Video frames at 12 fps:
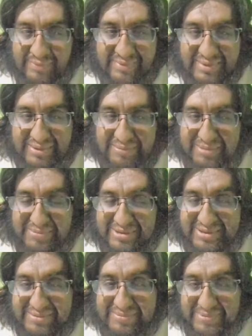The man
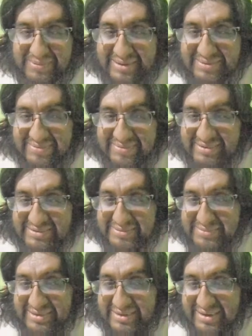module provides very
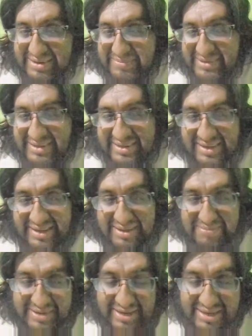similar
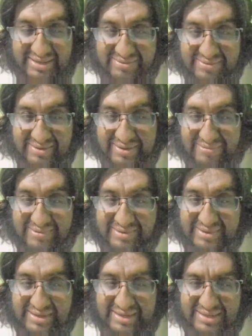API to keyword,
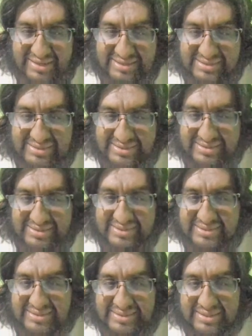and
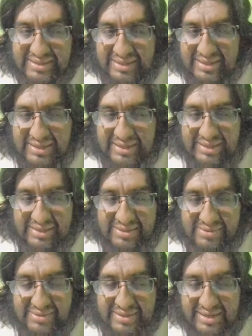
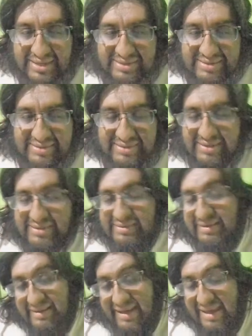you get
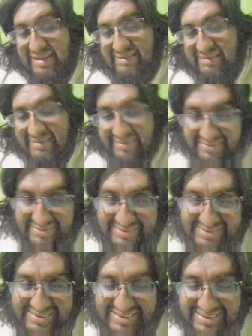the get
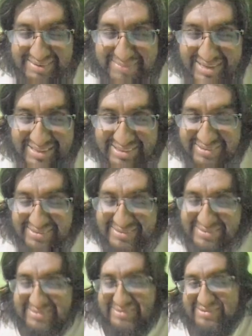method
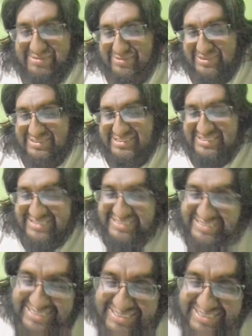or function,